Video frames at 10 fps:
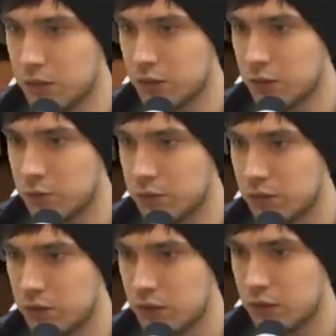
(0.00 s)
as well.
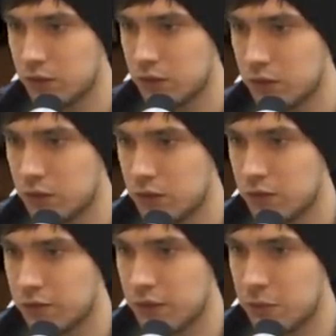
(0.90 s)
Oops.
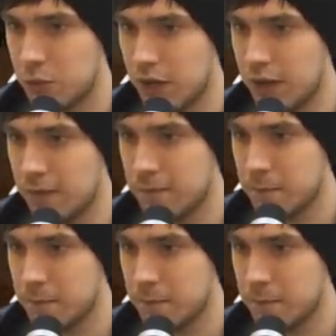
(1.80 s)
Get him away.